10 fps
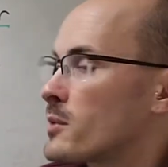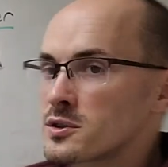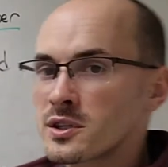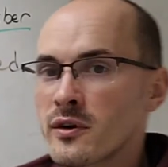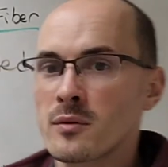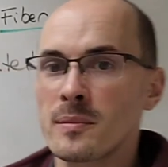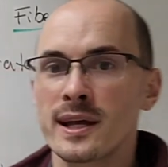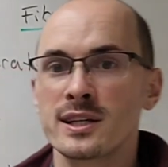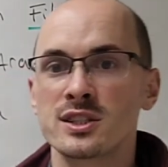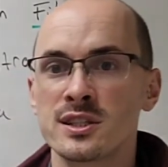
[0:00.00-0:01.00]
most of our
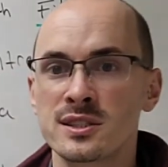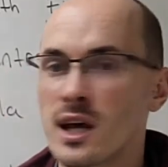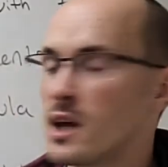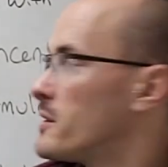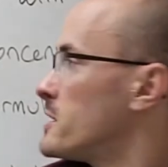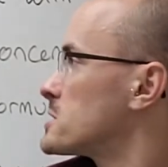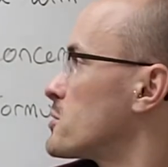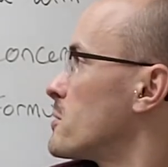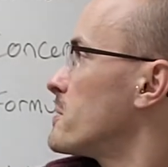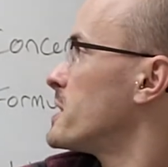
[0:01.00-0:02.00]
patients, this
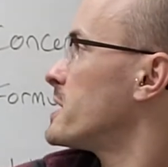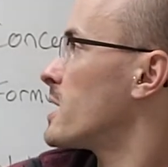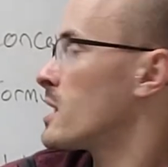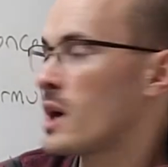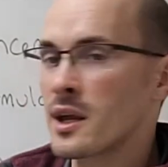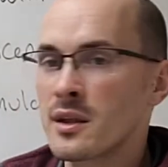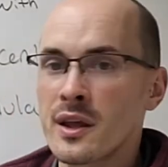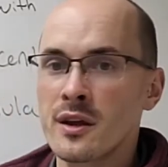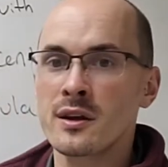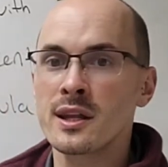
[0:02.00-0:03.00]
will meet a lot of
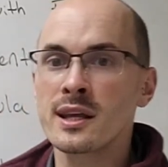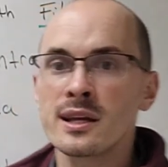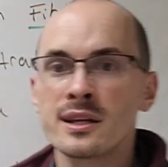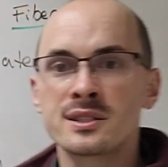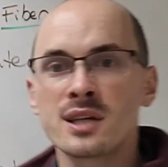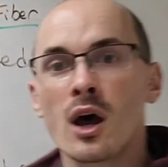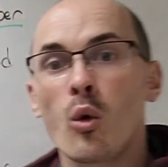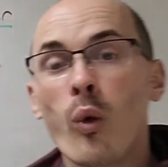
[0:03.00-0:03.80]
their needs